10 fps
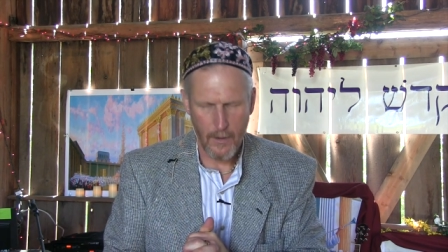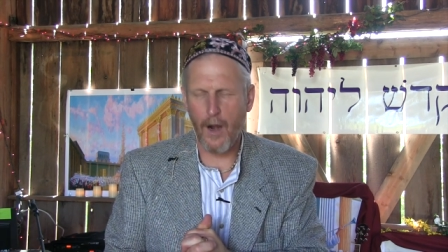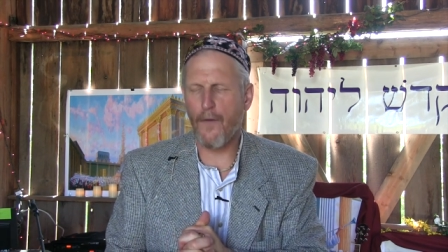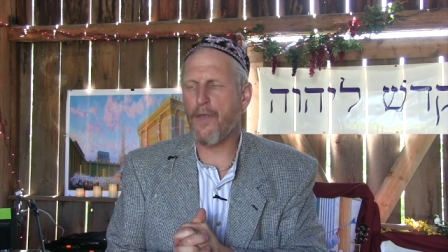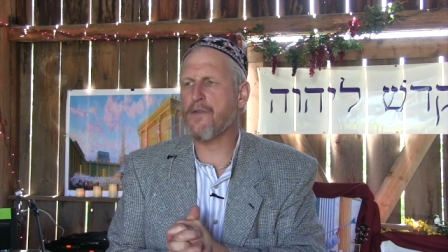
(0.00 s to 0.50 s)

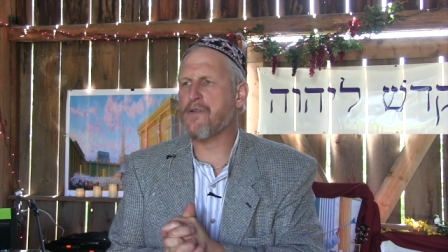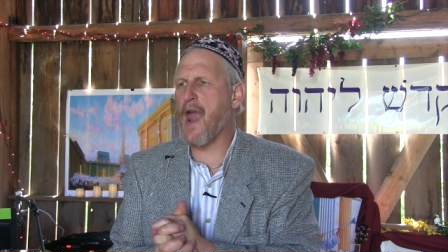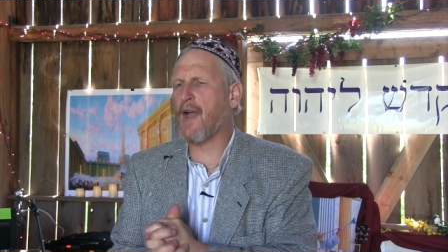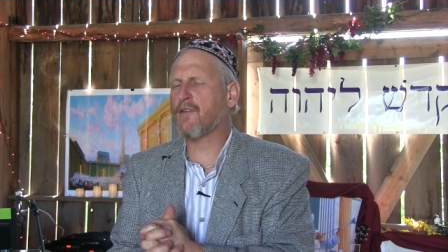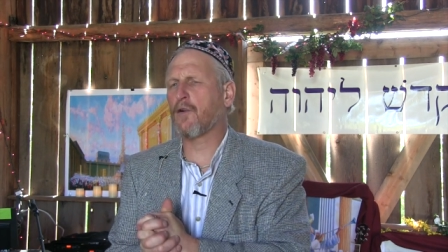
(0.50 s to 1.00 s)
are the
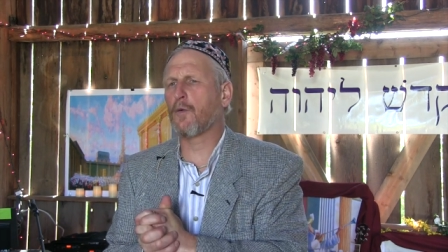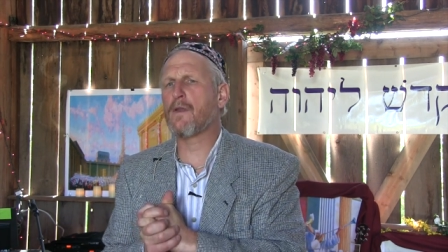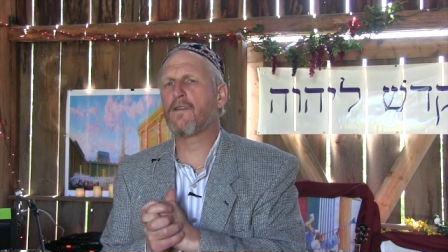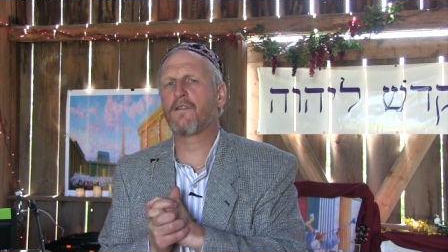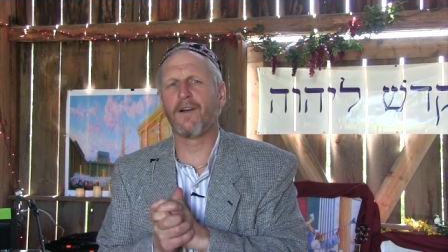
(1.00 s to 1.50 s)
natural
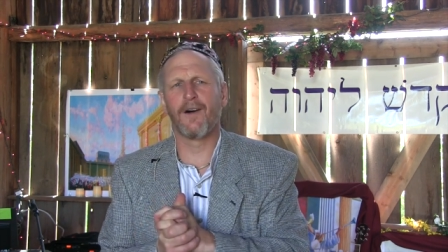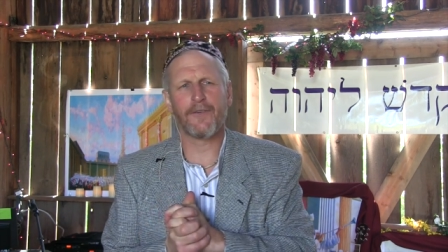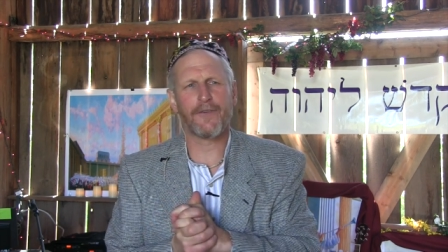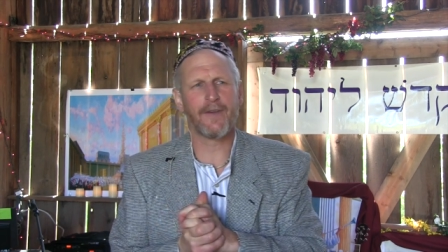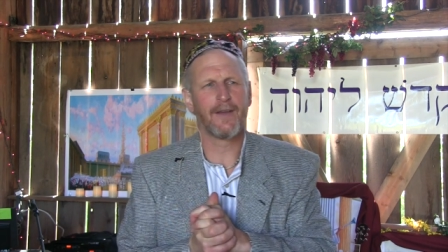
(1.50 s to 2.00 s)

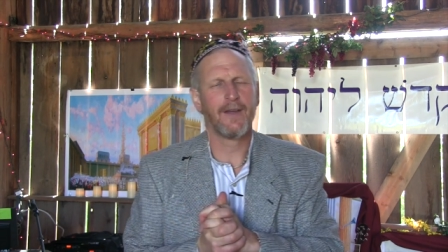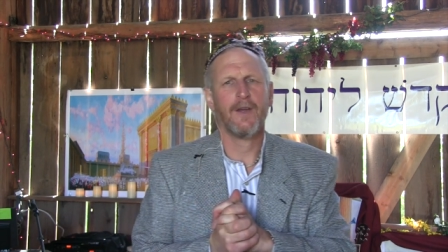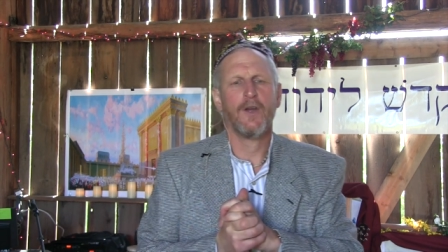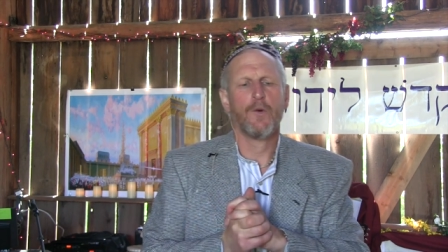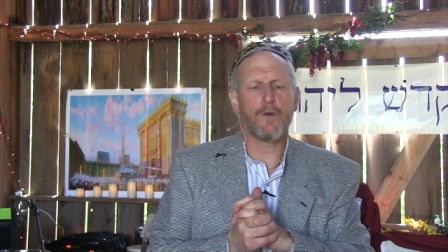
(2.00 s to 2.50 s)
results
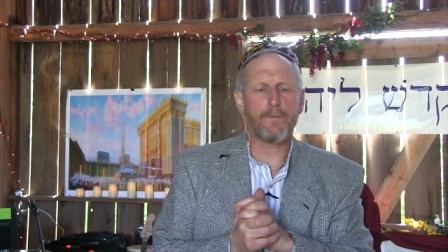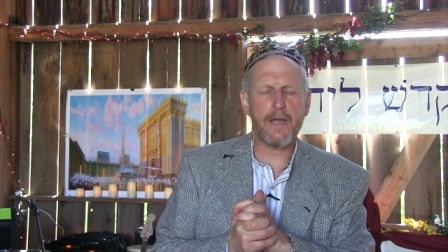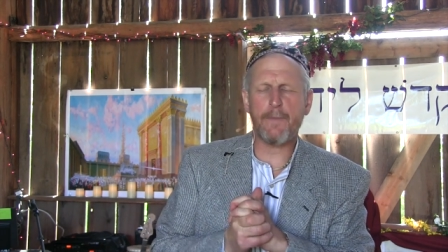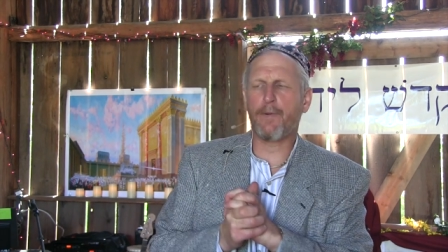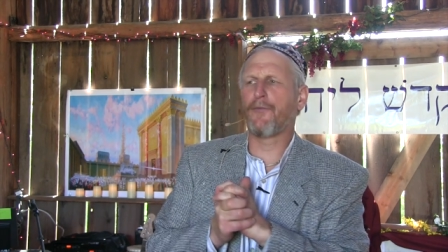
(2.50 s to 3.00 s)
when
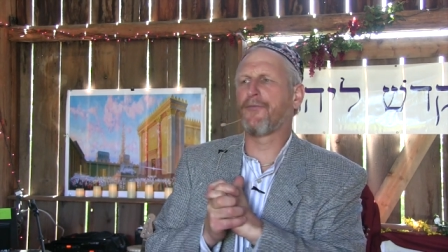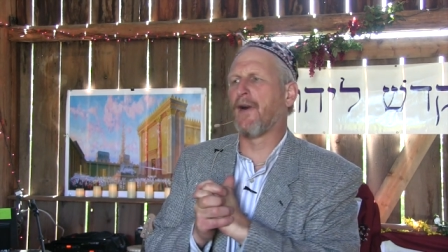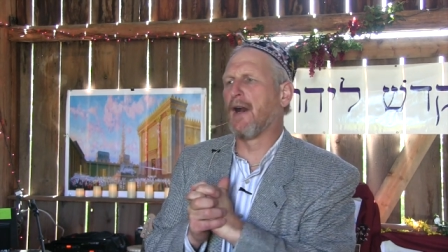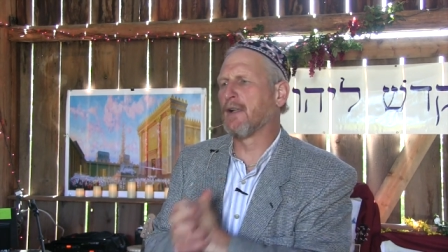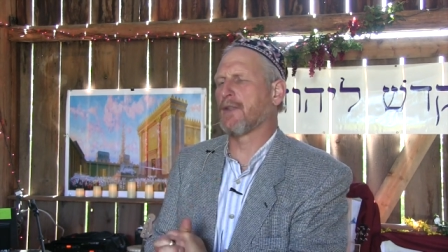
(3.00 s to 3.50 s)
people
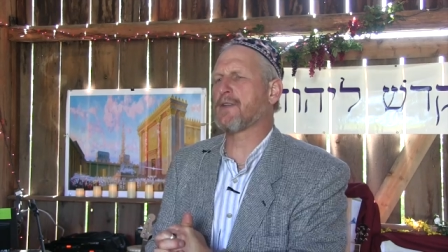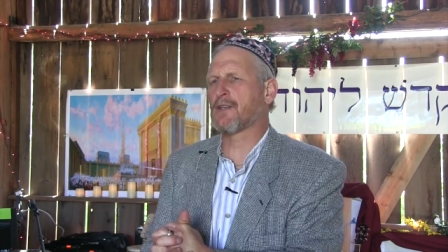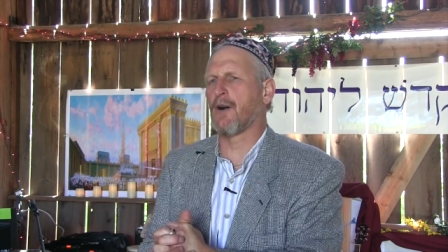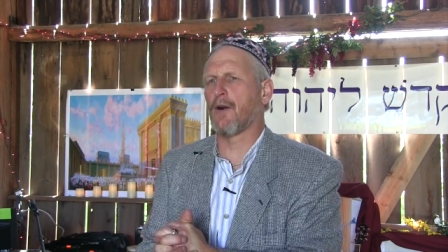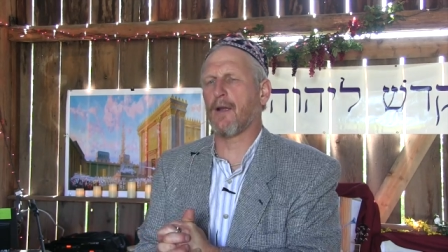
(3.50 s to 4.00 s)
follow the
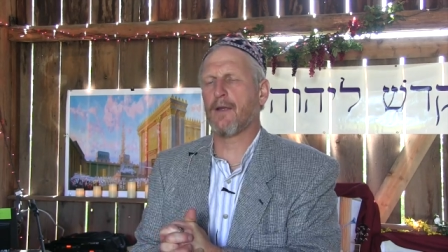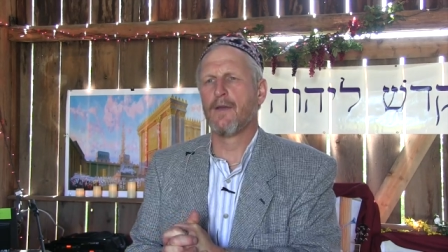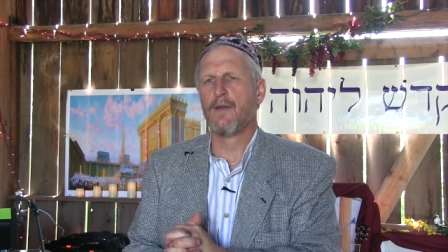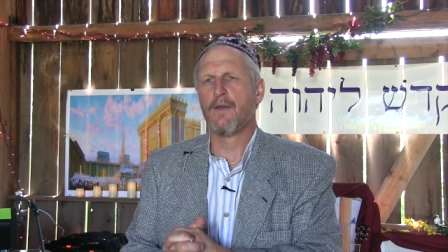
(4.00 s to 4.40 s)
Torah,